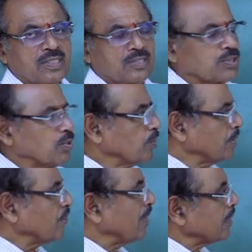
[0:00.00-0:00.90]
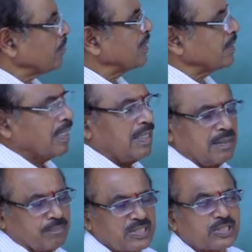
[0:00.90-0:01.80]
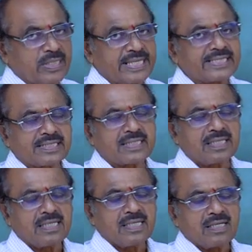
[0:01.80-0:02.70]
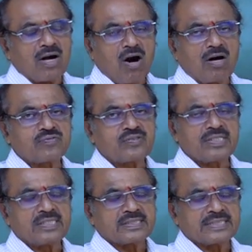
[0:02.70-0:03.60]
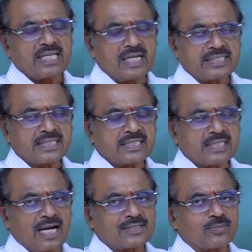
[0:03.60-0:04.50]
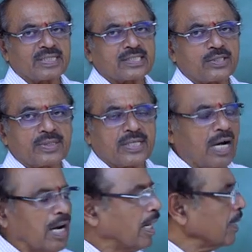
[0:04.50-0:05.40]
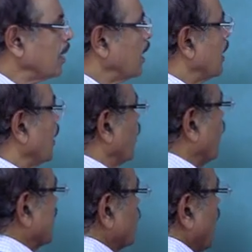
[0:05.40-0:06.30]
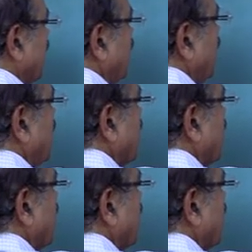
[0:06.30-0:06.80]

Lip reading: So the fundamental postulates of the Dalton's atomic theory are, what is one?